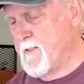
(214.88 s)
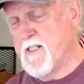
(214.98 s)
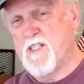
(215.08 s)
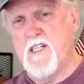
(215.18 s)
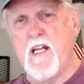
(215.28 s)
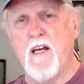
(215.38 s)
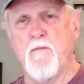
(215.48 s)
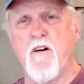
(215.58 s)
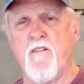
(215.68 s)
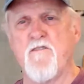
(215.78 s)

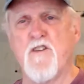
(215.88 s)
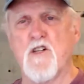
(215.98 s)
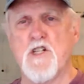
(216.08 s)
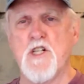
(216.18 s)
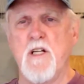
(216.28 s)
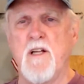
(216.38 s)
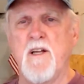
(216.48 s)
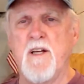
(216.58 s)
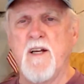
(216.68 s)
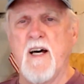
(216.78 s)
Cena version
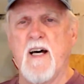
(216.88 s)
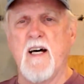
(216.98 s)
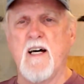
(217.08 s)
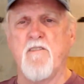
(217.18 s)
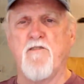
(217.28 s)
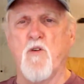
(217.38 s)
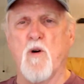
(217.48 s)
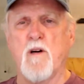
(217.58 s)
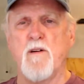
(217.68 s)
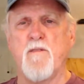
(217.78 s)

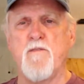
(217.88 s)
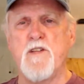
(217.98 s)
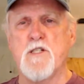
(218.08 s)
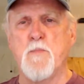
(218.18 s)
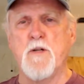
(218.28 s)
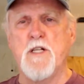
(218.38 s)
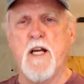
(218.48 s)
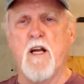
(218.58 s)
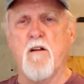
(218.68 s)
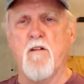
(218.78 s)
for this
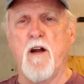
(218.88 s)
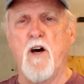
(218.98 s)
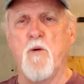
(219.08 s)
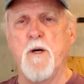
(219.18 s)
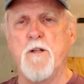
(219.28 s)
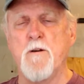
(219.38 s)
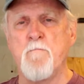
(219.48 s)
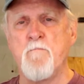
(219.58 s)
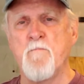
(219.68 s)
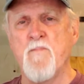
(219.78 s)
particular helmet.
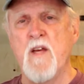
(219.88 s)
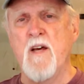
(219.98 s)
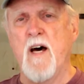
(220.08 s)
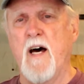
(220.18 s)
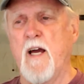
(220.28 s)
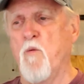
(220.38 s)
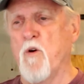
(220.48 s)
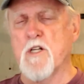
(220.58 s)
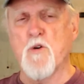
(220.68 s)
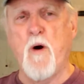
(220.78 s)
It
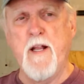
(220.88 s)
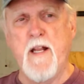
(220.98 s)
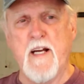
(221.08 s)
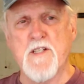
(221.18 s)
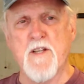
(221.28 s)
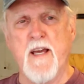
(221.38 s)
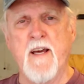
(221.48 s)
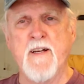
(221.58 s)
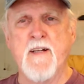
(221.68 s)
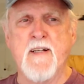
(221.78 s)
works quite nicely.
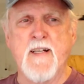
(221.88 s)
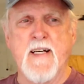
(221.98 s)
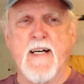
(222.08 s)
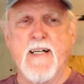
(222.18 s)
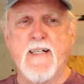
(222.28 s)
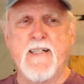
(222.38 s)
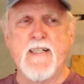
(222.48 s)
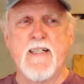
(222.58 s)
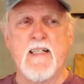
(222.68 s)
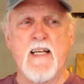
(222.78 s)

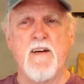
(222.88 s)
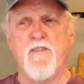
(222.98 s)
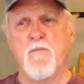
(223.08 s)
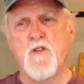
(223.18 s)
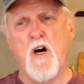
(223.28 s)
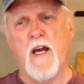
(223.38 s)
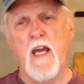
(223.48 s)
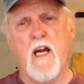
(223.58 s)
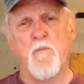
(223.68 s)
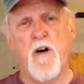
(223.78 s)
If I'm
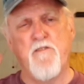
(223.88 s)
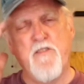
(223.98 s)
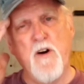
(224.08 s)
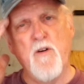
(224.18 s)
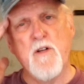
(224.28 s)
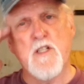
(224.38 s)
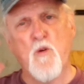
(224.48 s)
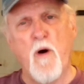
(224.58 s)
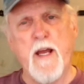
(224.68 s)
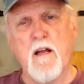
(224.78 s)
talking on my phone, it's
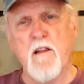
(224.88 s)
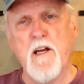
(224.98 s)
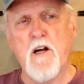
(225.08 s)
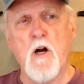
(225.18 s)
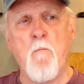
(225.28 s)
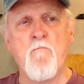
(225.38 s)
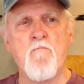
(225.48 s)
quite clear